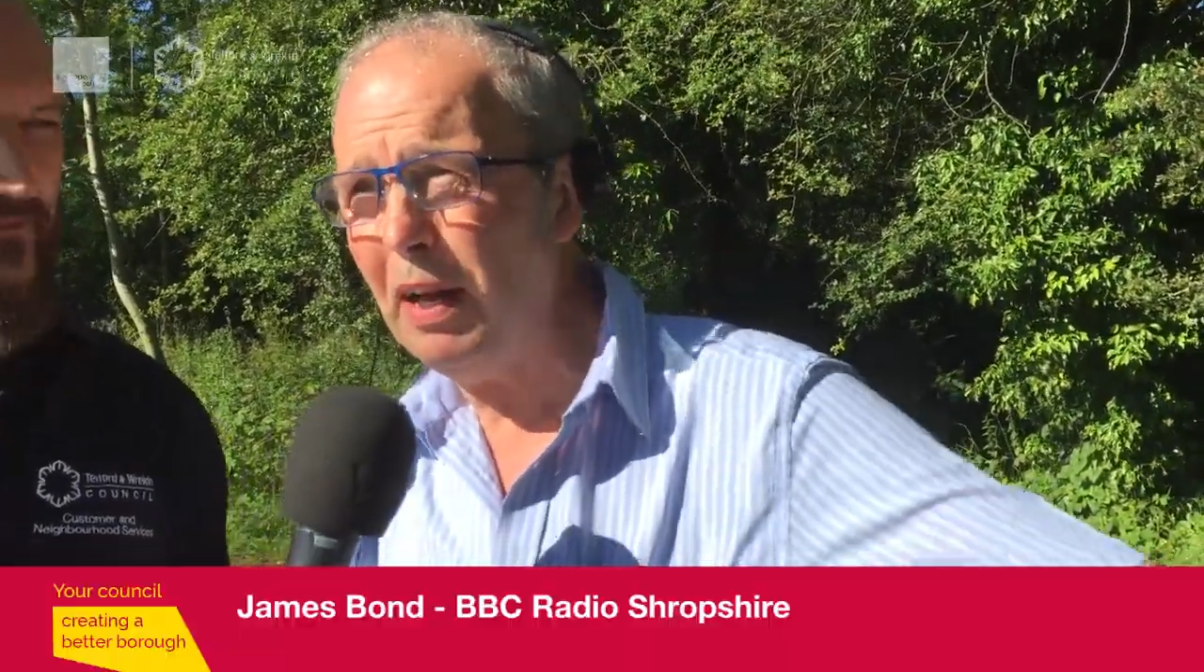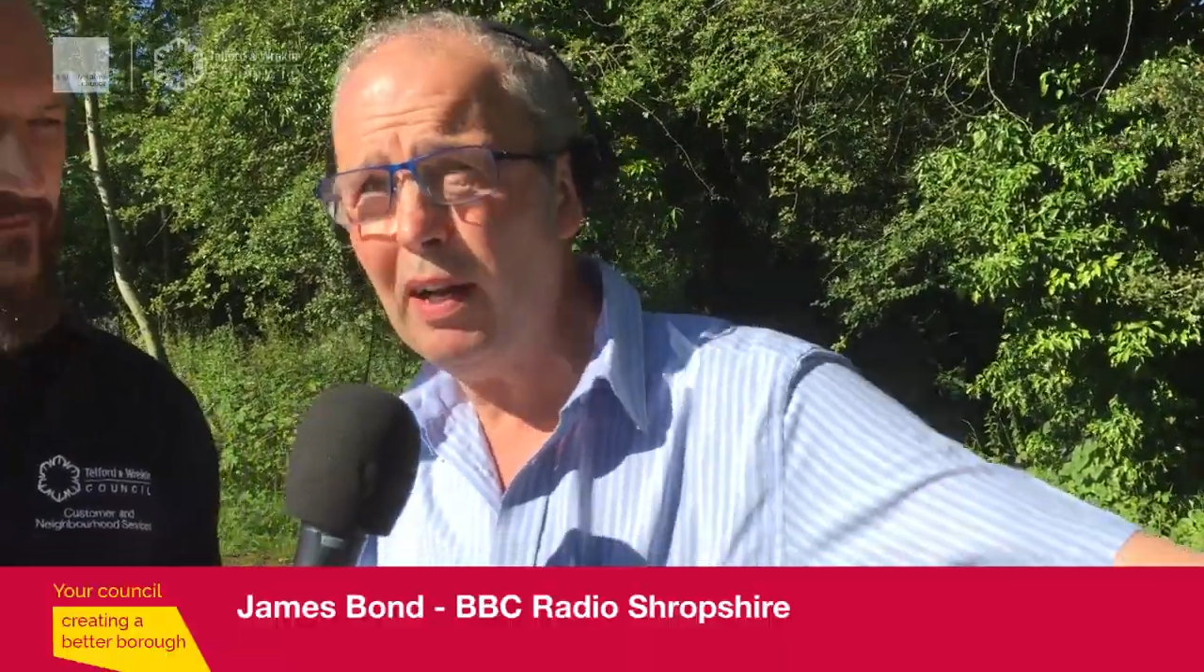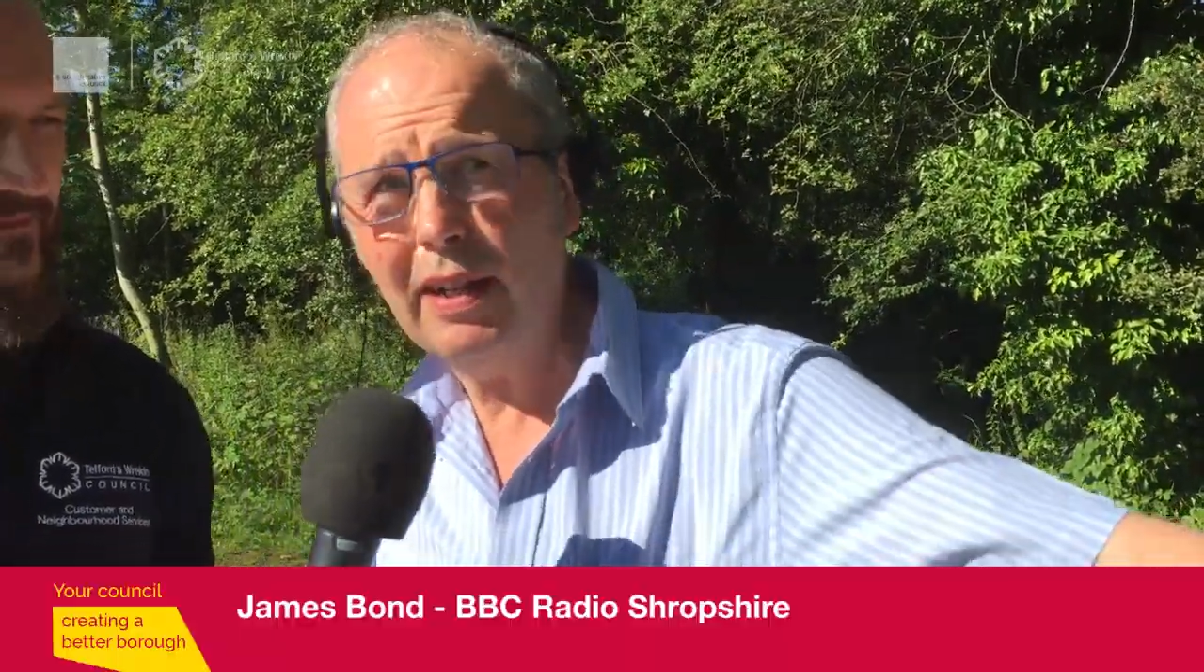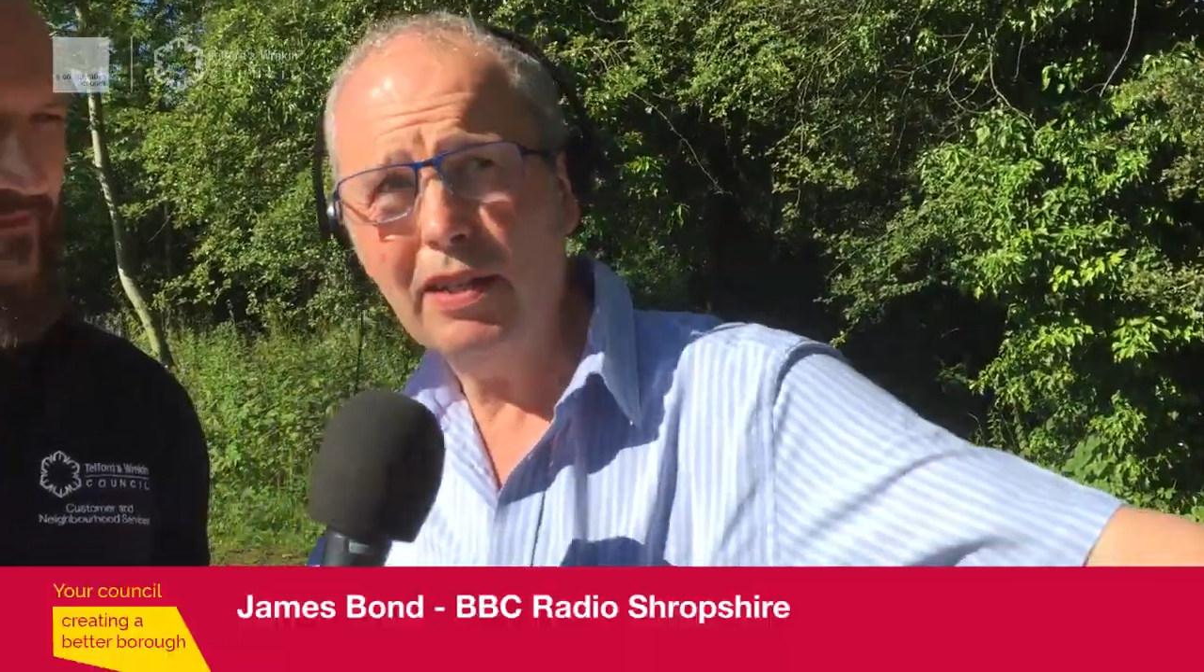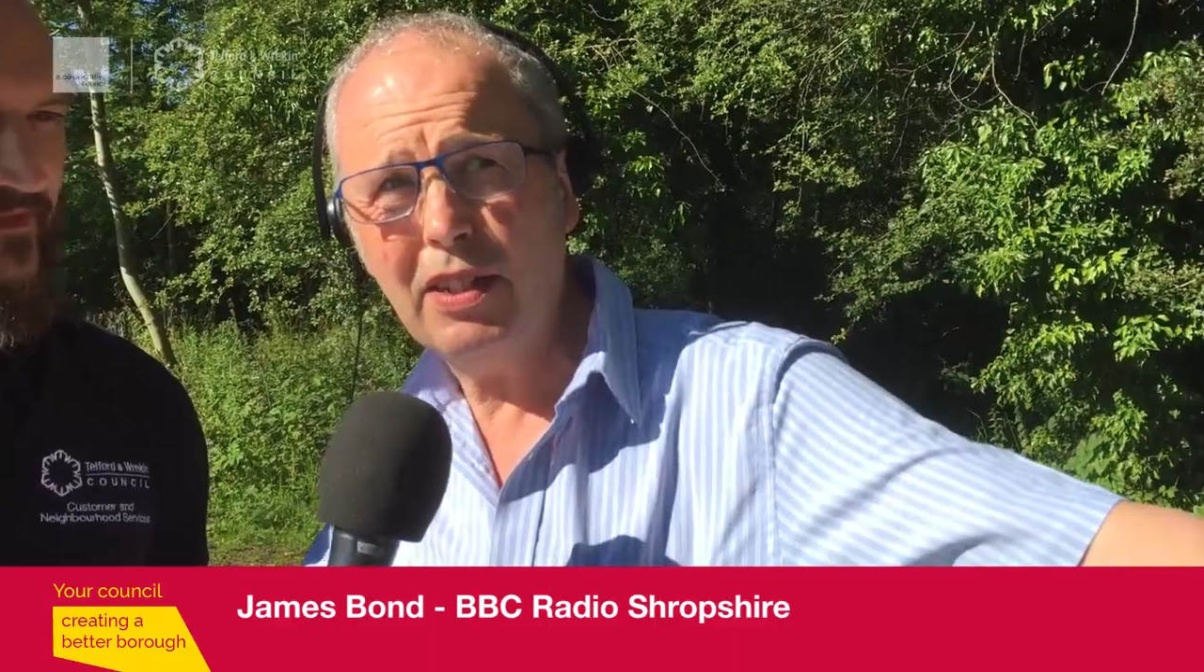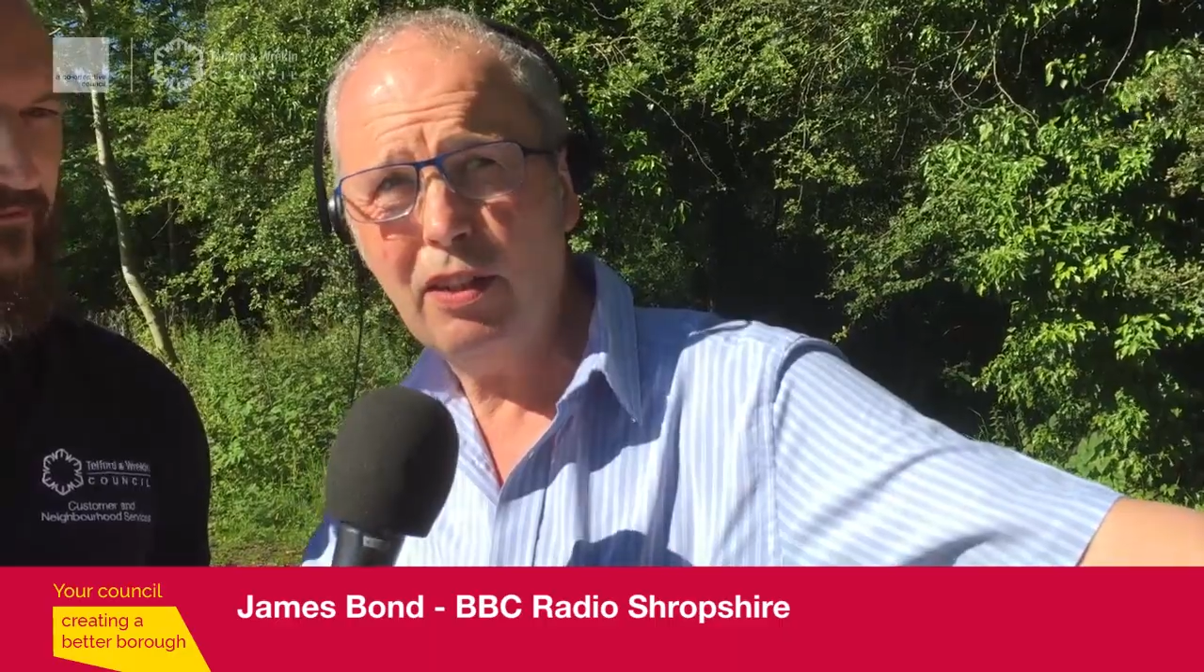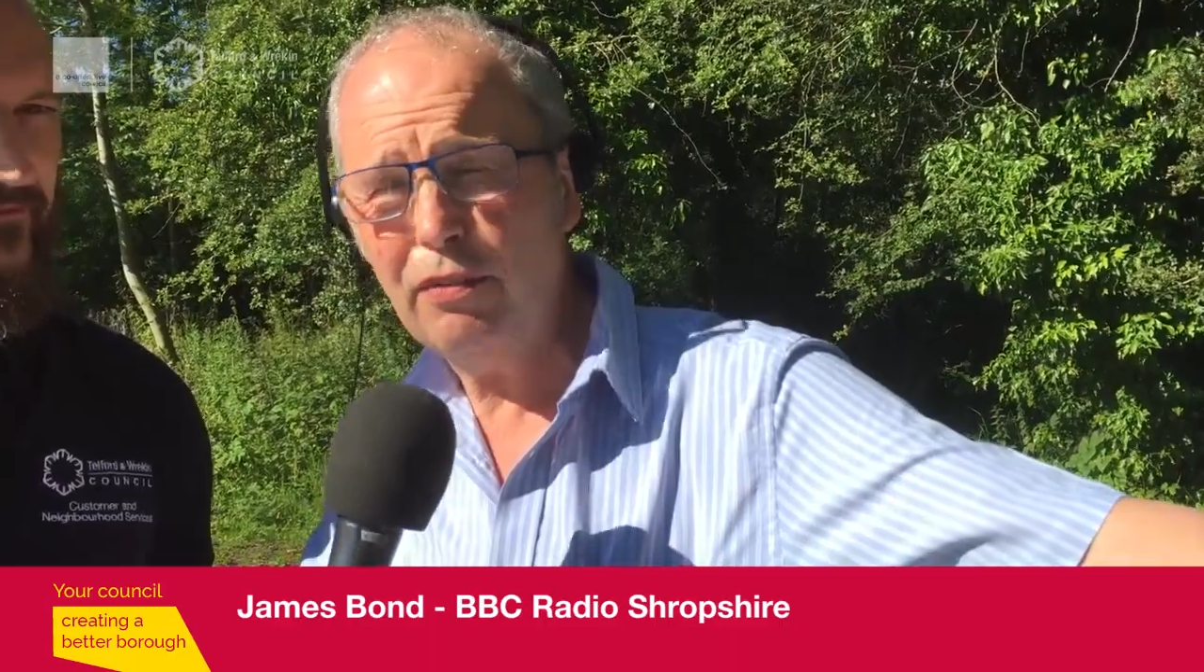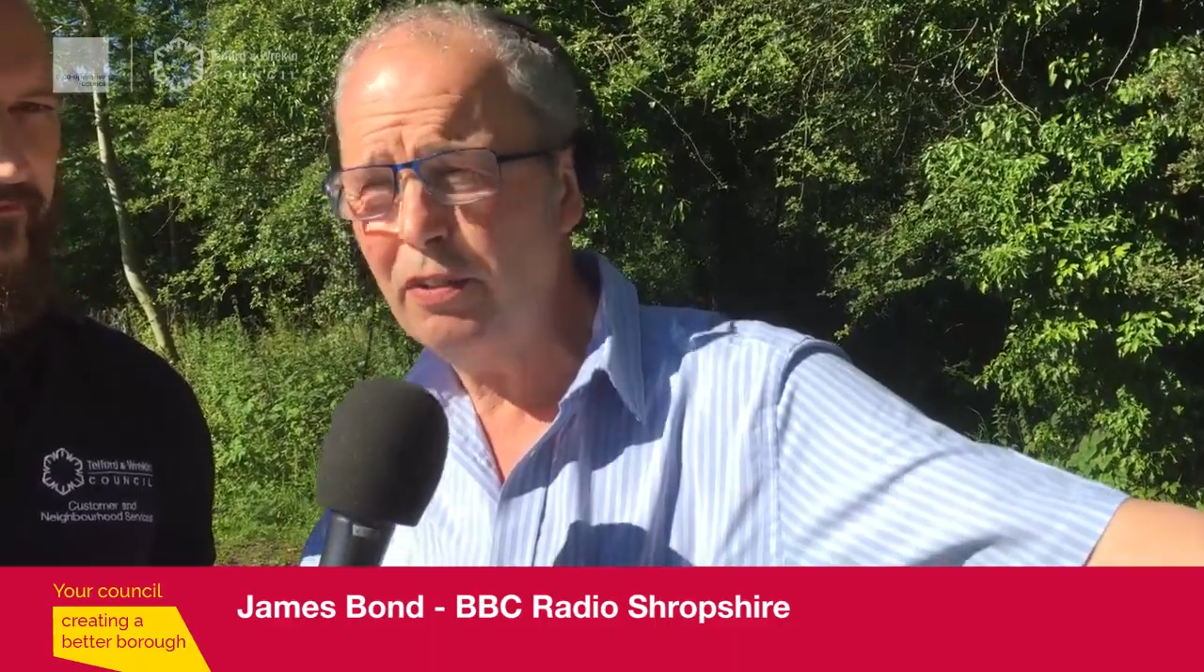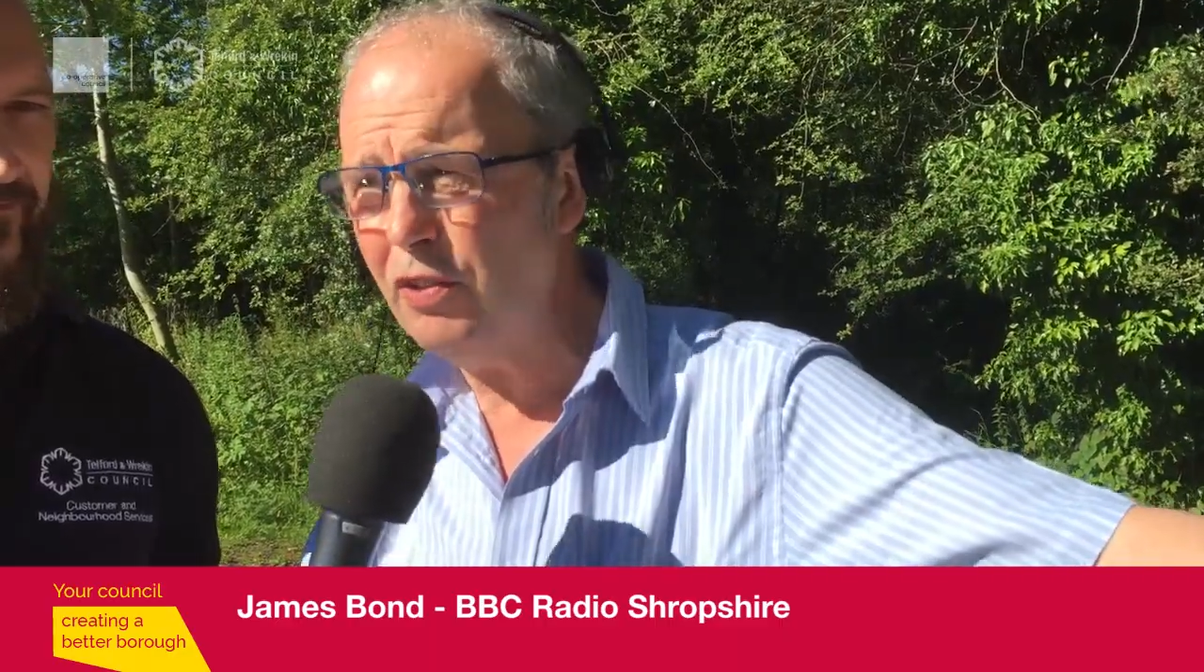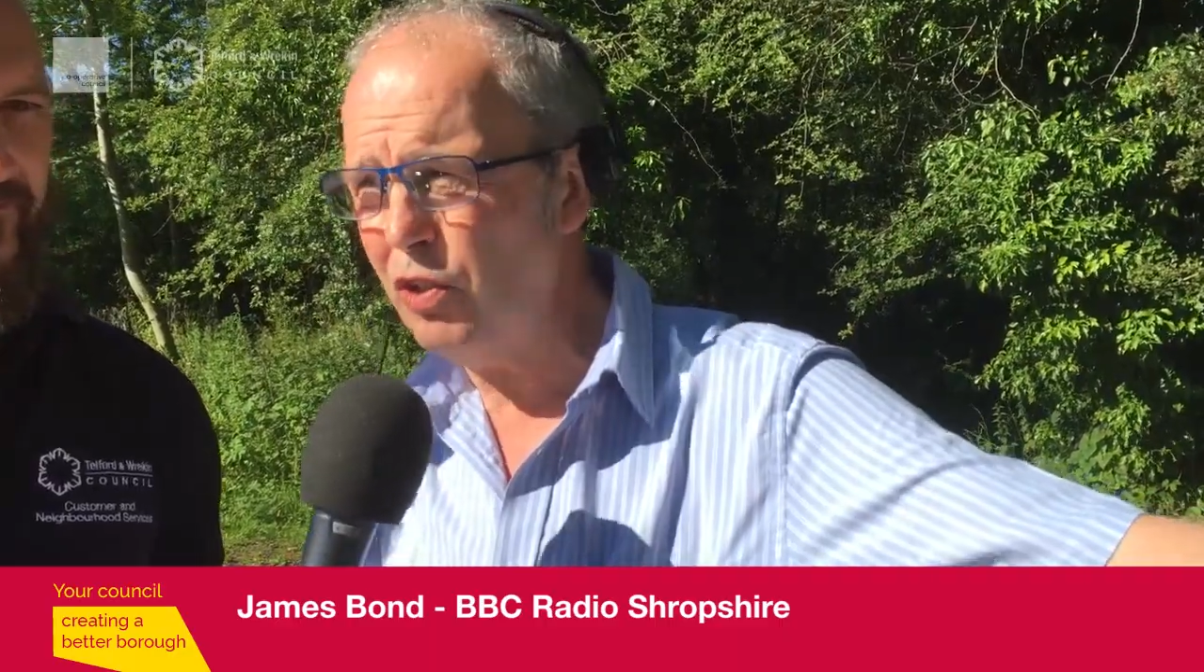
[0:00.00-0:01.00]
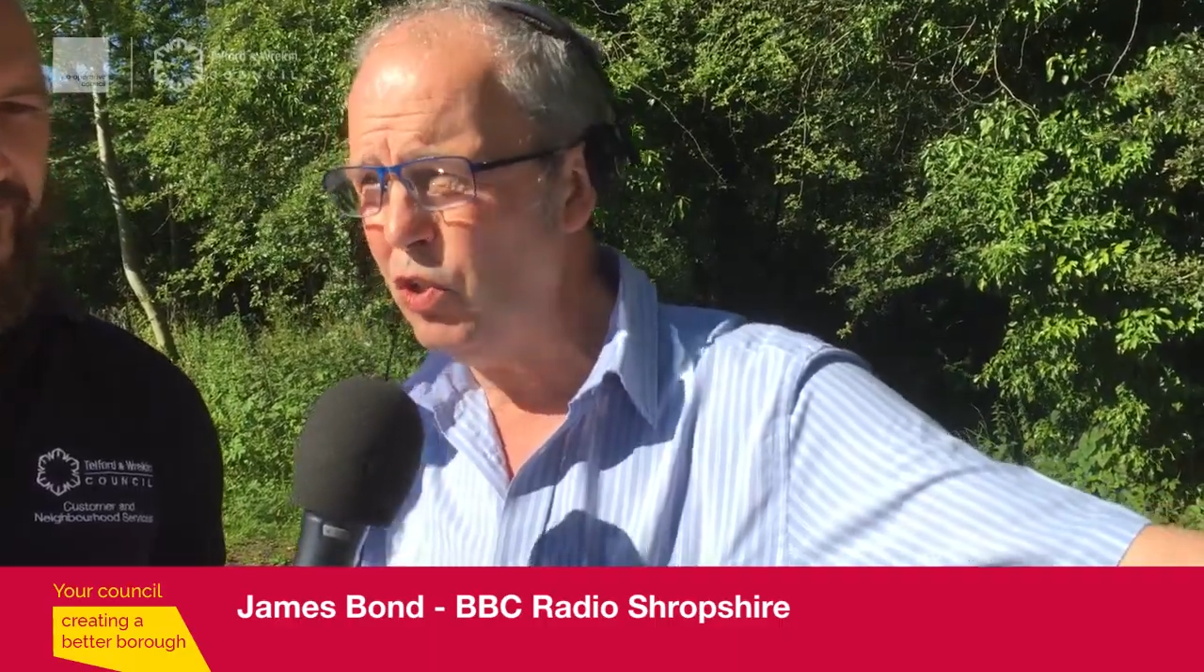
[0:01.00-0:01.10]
behind Telford